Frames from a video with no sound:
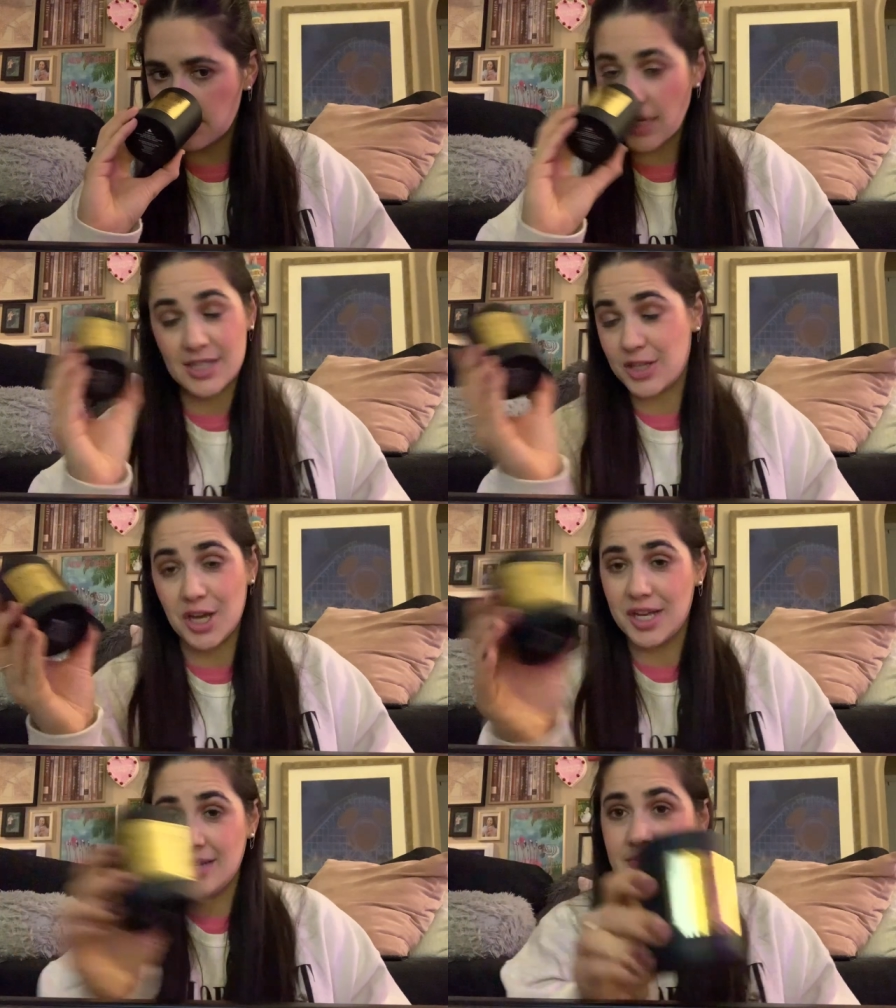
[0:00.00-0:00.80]
it's
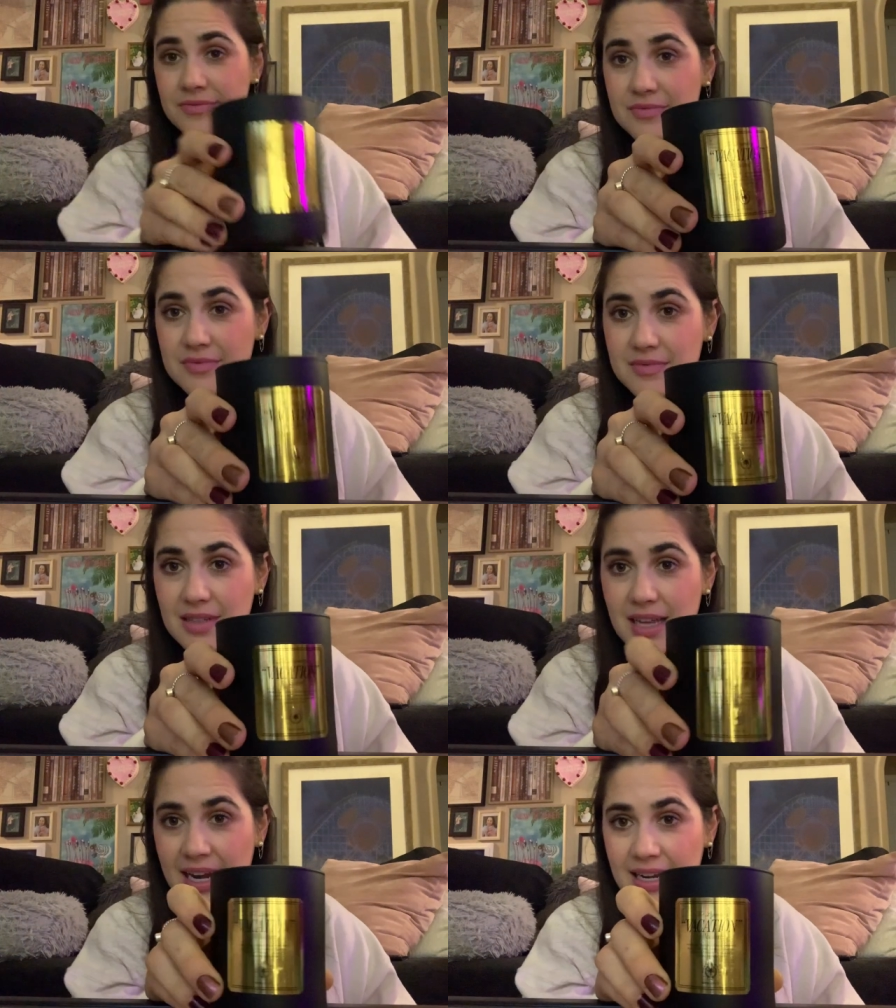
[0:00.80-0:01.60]
good
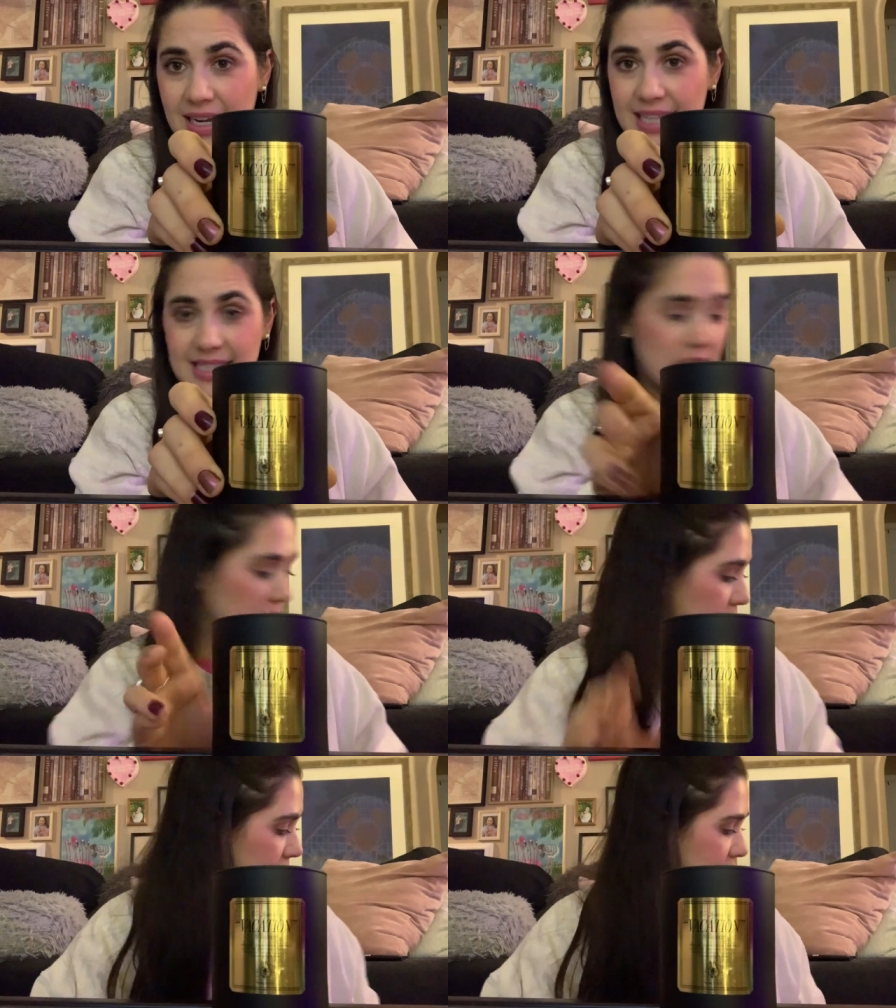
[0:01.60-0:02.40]
and it's
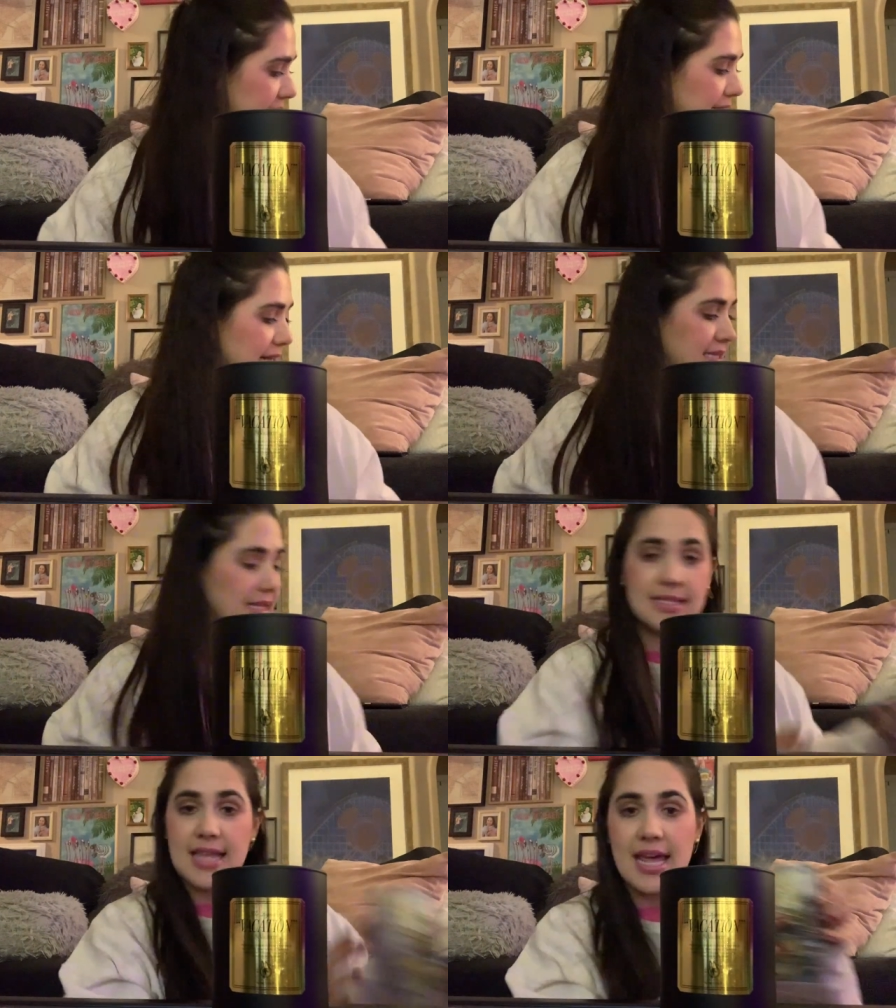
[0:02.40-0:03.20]
cute and it's
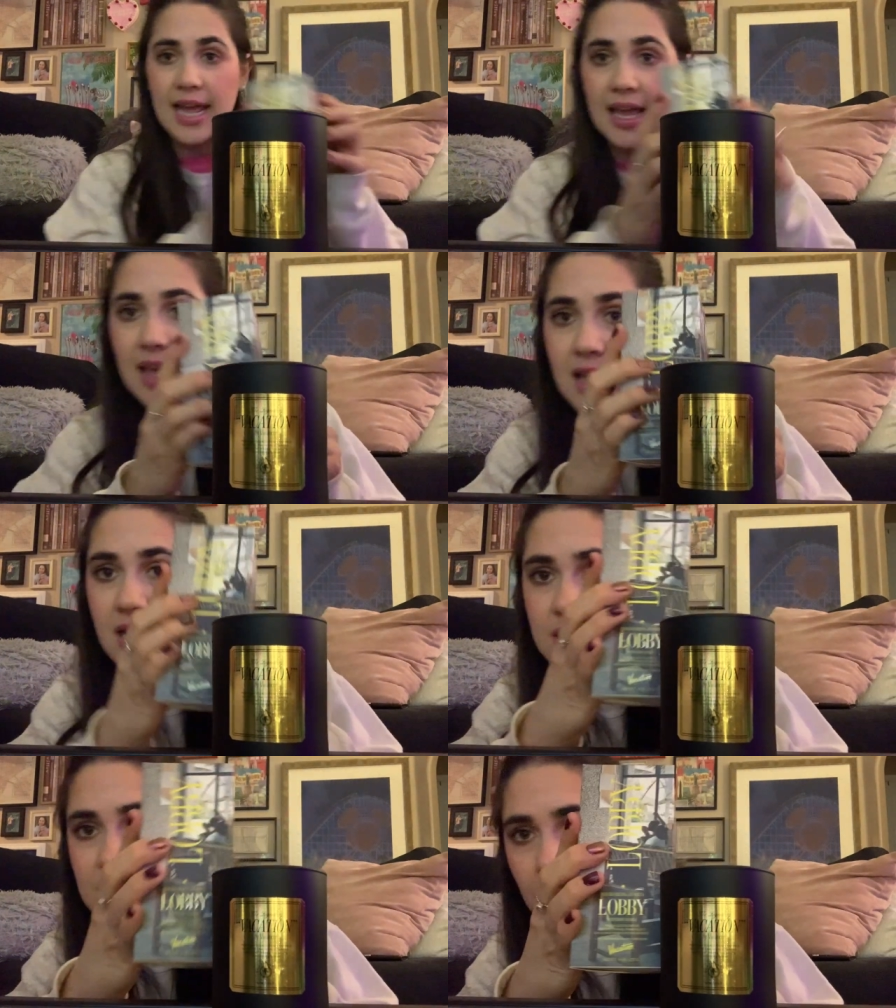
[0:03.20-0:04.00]
aesthetic.
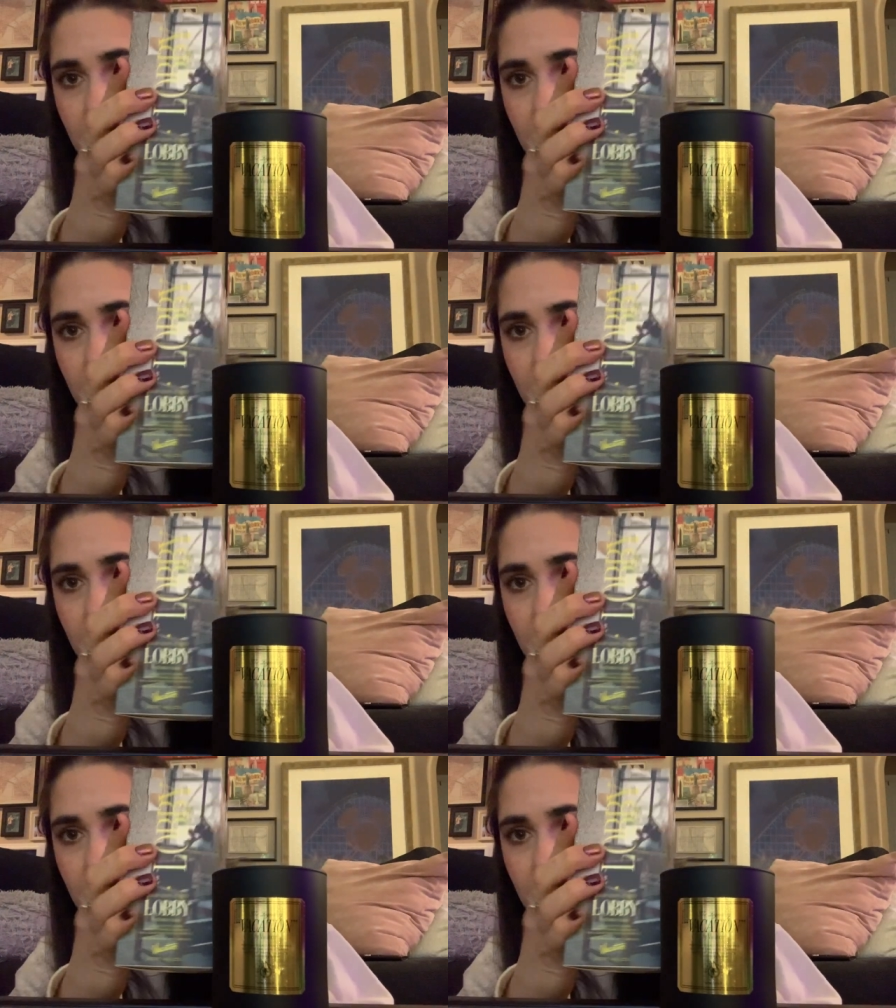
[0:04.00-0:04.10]
So